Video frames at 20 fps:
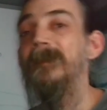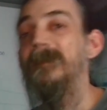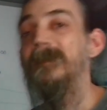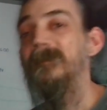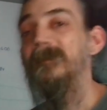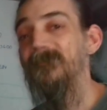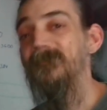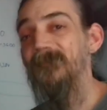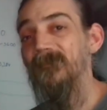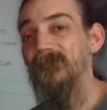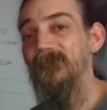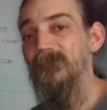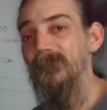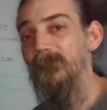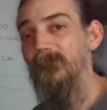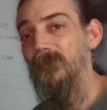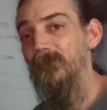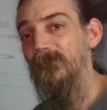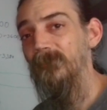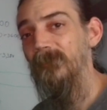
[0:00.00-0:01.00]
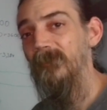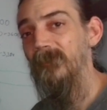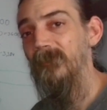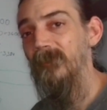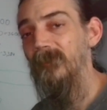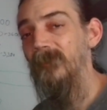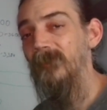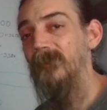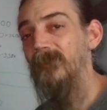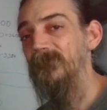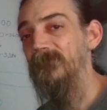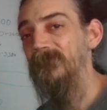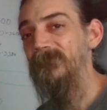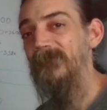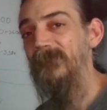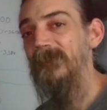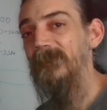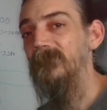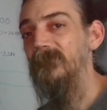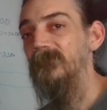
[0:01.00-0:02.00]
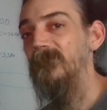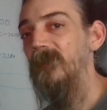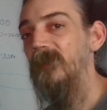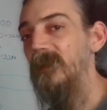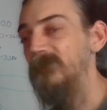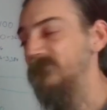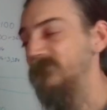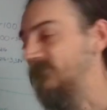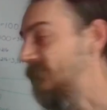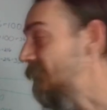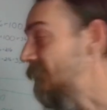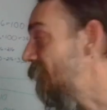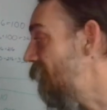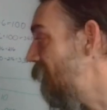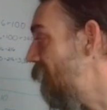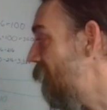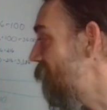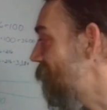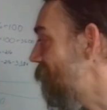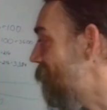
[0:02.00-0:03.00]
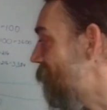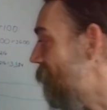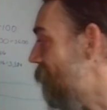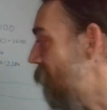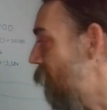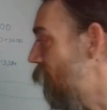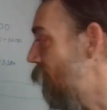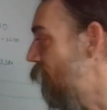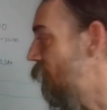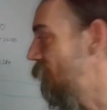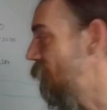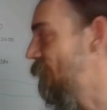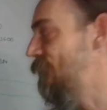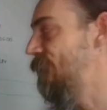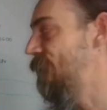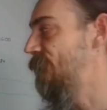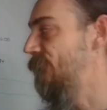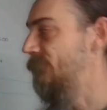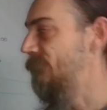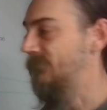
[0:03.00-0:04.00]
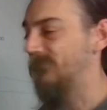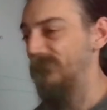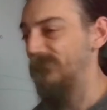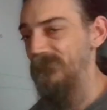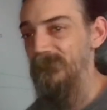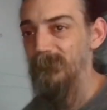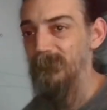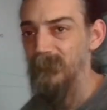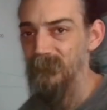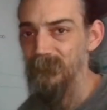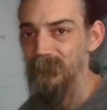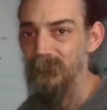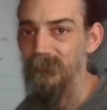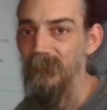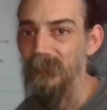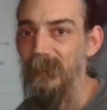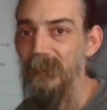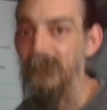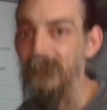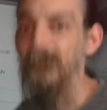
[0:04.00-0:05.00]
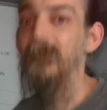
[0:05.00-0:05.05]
It's just important to understand the logic of what you're doing when you multiply.